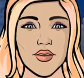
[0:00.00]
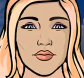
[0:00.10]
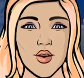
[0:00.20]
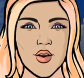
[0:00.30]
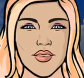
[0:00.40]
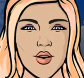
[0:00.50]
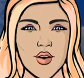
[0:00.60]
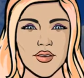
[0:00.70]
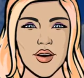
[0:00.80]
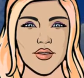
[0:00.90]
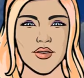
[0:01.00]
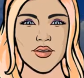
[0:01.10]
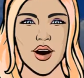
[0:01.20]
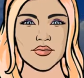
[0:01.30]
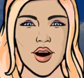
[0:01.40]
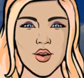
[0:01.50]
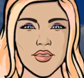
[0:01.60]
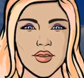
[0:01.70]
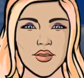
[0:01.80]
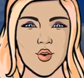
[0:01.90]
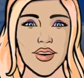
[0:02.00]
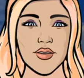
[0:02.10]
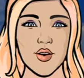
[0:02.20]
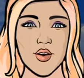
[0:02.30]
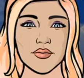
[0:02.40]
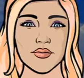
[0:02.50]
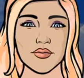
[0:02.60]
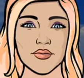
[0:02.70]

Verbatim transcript: and observed the rotations of Mars and Jupiter.